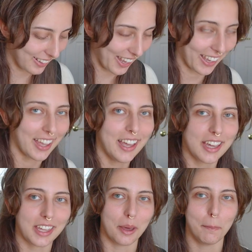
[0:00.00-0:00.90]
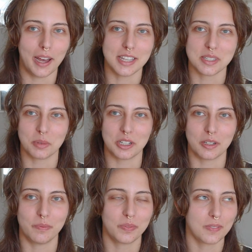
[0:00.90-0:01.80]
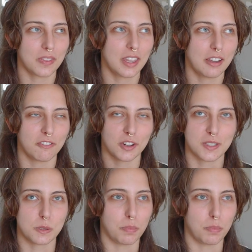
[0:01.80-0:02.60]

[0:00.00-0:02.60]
like Kim Possible versus